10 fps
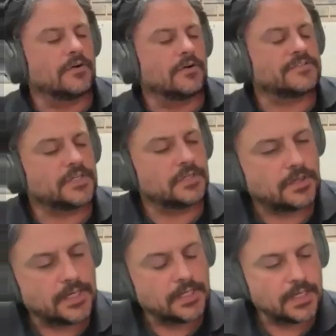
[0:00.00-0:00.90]
So
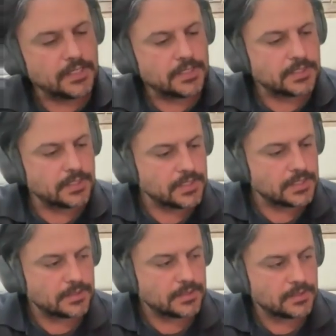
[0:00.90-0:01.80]
often, and
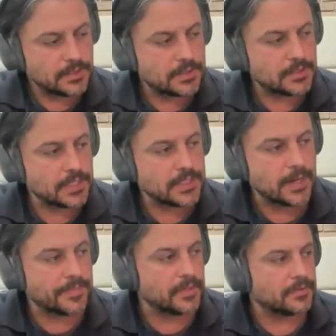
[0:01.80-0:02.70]
this does
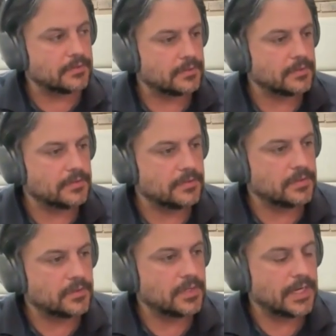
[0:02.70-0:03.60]
happen
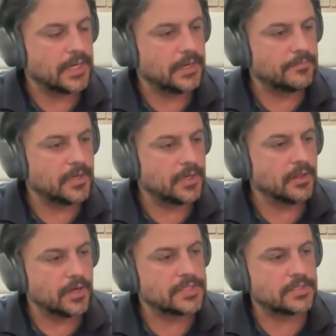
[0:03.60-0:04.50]
a
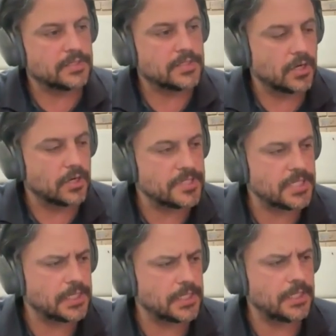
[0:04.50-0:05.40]
lot. So
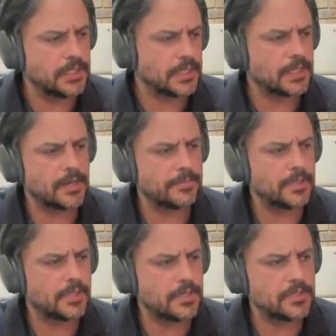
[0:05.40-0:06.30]
particularly, it can
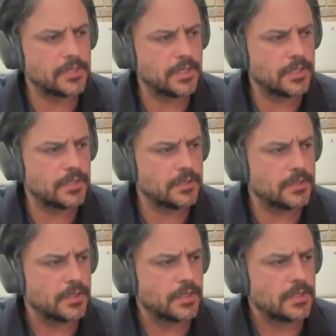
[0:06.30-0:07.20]
happen
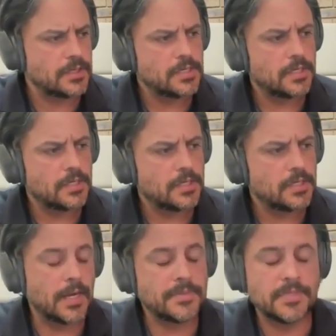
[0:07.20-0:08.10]
in
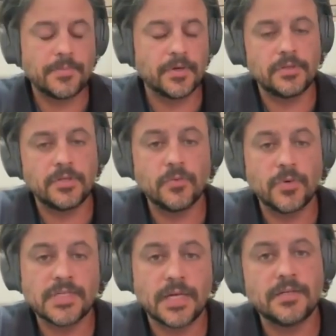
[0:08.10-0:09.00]
it happens both in the
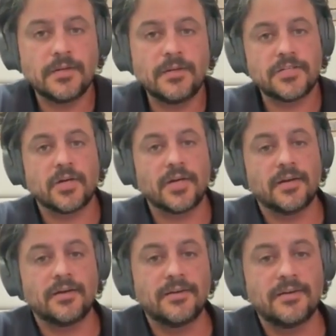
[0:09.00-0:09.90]
US and in
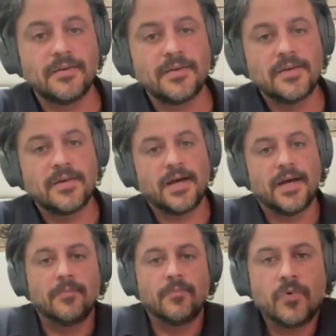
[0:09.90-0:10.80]
China,
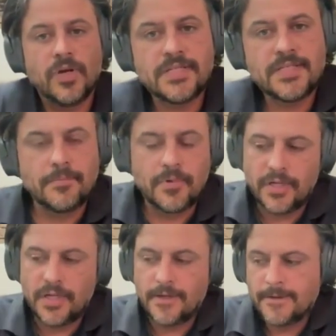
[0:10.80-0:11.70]
where
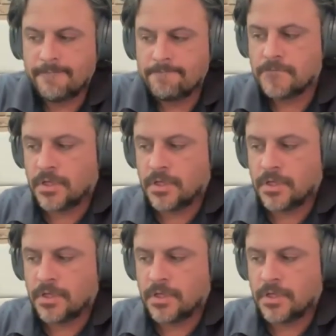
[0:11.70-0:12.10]
somebody